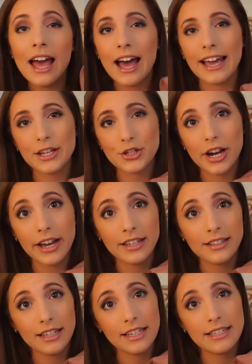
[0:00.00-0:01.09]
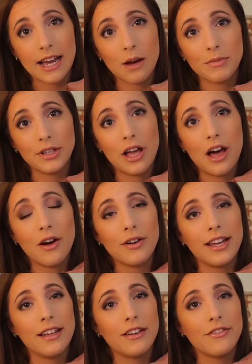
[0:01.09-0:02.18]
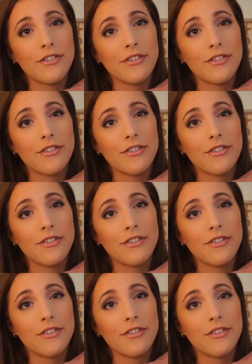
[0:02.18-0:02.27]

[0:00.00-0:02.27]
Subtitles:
I can try and link it down below and